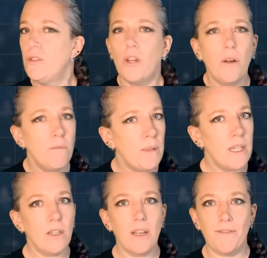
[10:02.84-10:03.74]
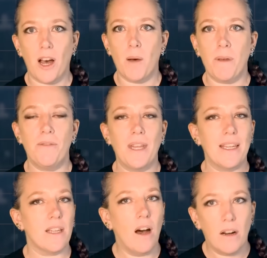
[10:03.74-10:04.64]
don't beat yourself up if
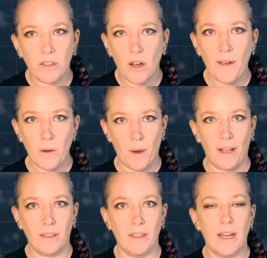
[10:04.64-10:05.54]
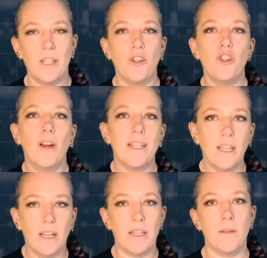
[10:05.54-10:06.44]
things aren't going well as you're trying to
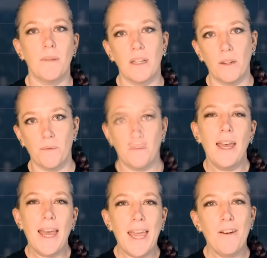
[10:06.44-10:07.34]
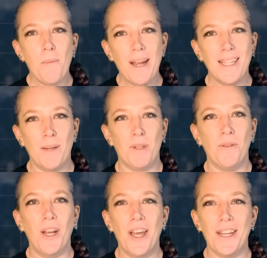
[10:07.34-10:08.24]
learn something new. Here are my tips
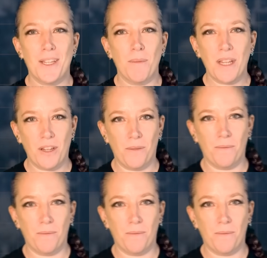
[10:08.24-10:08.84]
for learning something new.